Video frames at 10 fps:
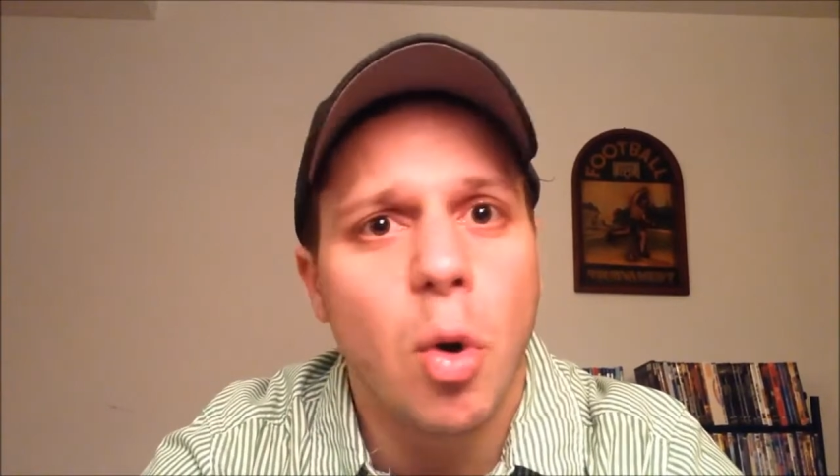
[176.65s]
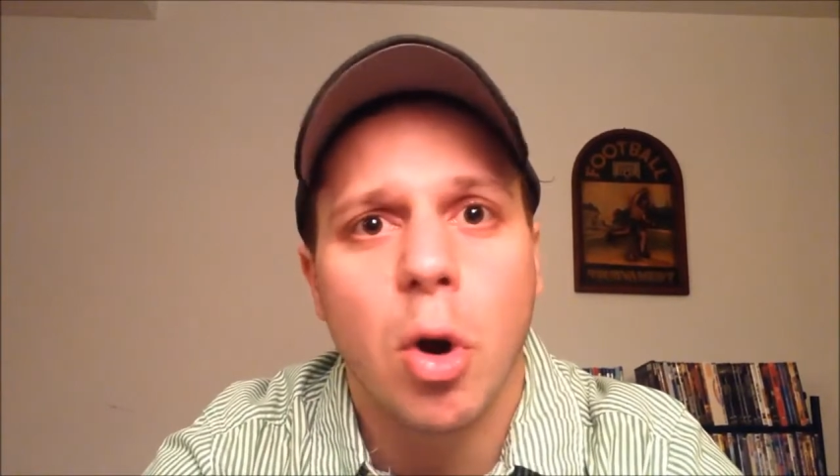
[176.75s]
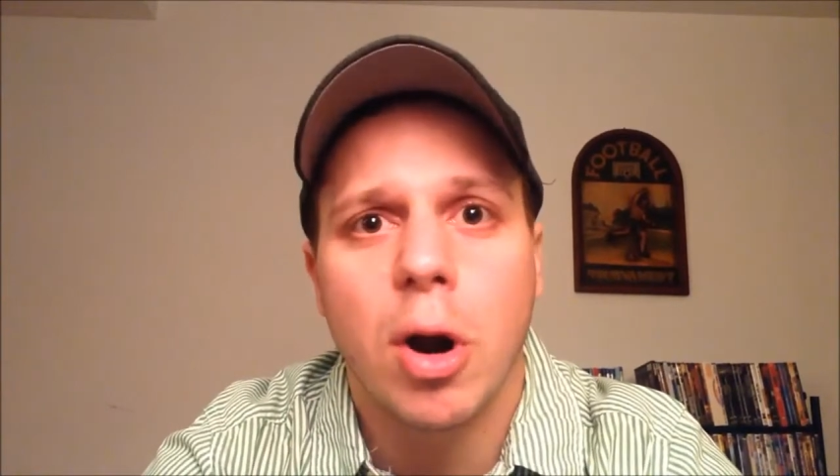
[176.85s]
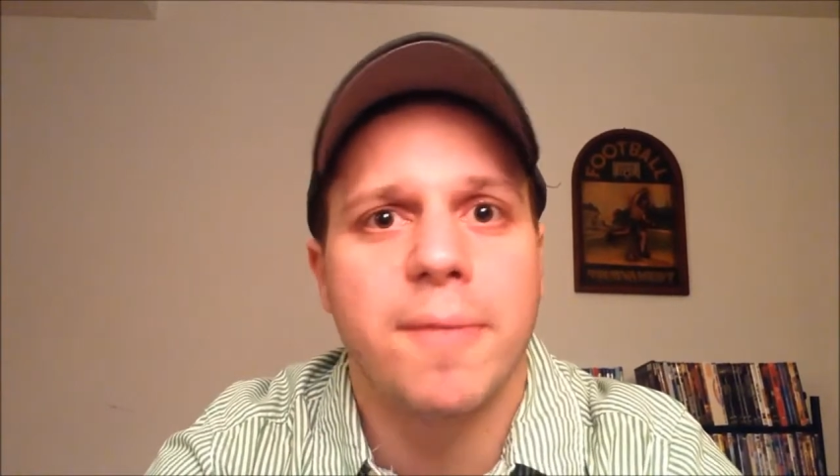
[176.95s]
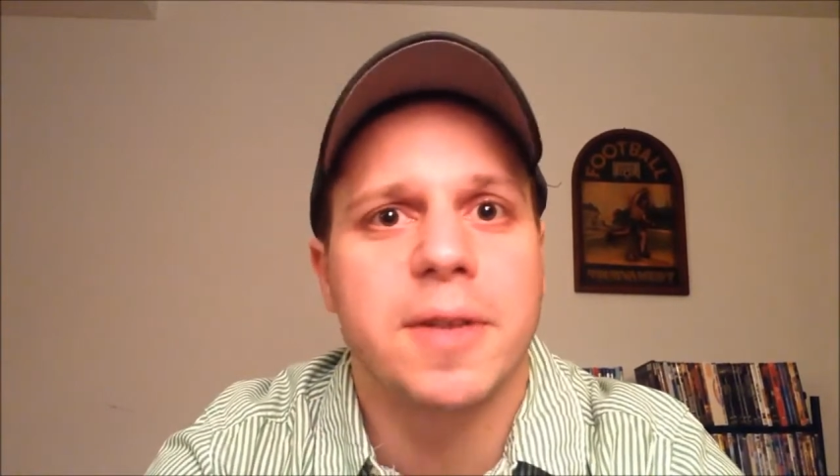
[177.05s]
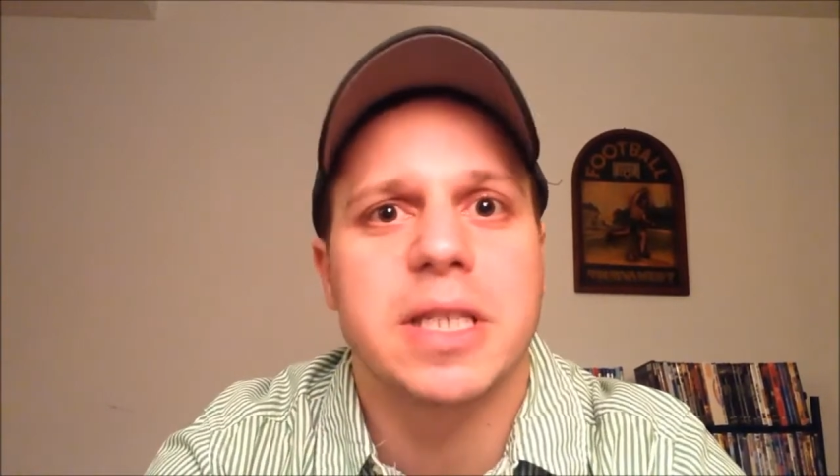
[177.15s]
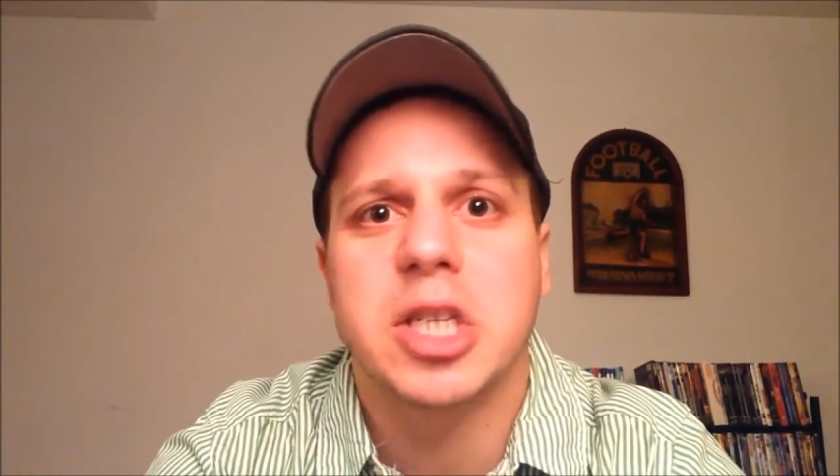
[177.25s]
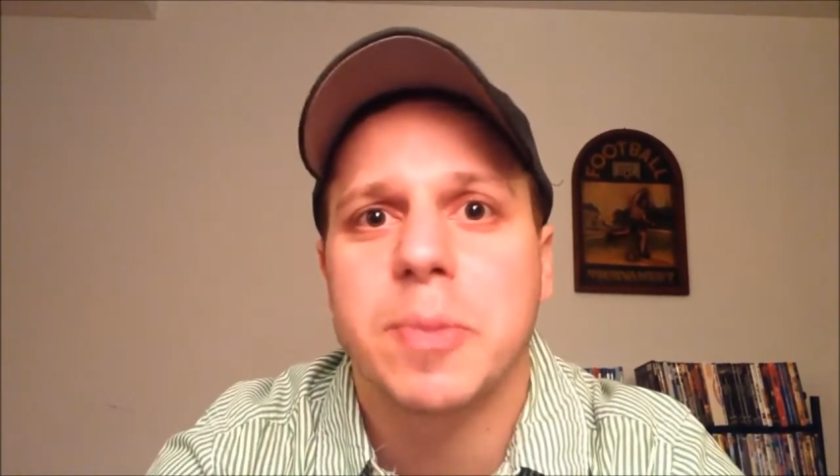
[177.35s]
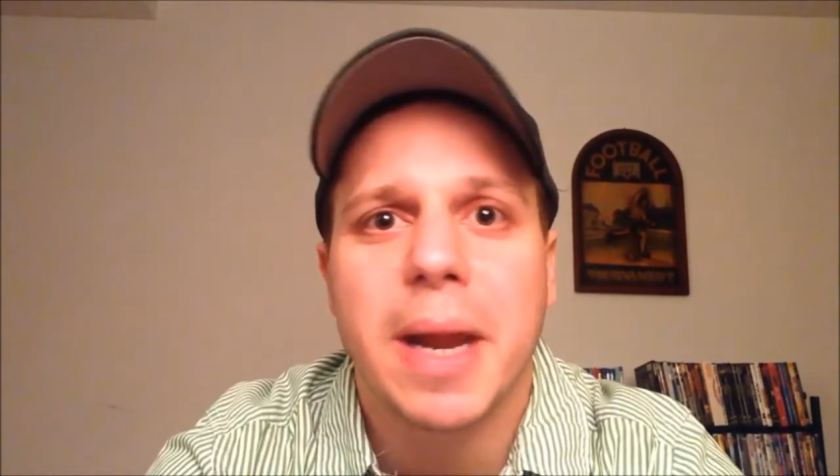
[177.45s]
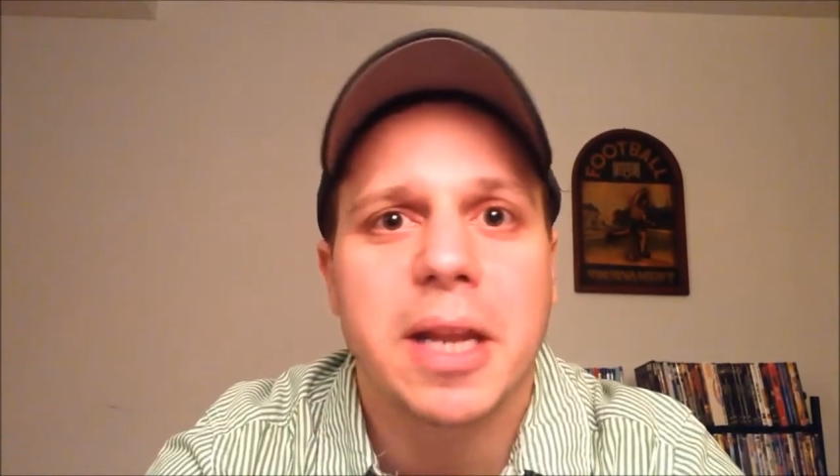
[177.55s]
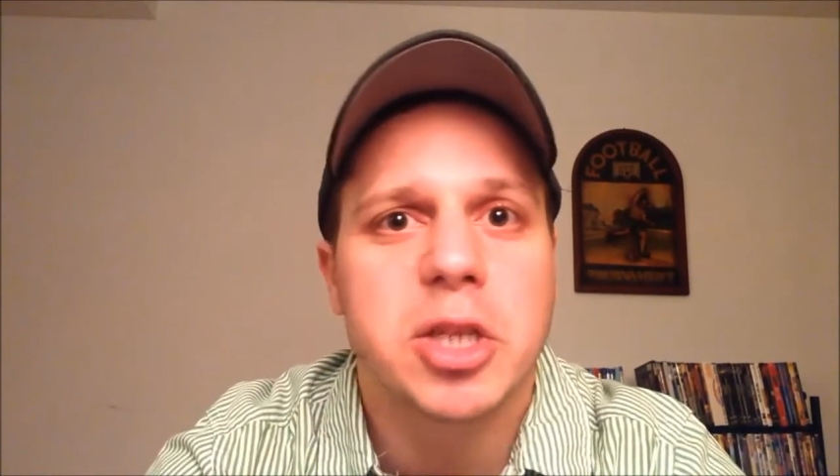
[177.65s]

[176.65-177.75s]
or if it's expanding